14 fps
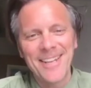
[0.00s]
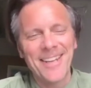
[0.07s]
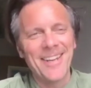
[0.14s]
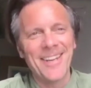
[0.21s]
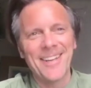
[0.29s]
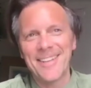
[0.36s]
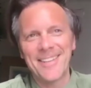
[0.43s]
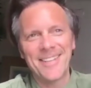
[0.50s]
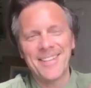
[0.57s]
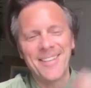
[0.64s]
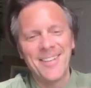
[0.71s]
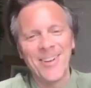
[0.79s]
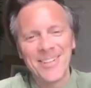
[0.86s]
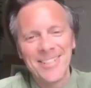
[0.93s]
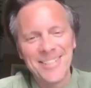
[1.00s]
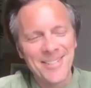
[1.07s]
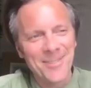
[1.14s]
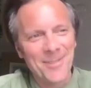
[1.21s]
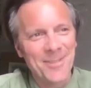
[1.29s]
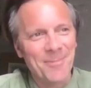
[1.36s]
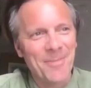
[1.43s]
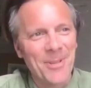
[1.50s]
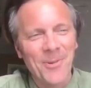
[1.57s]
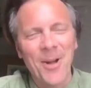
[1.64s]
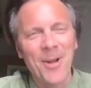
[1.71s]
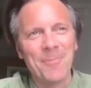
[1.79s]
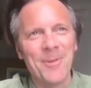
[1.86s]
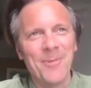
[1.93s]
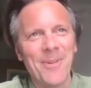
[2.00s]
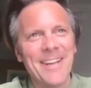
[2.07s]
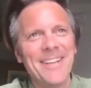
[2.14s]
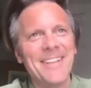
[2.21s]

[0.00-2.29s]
I think in the 90s or something, or Home and Away.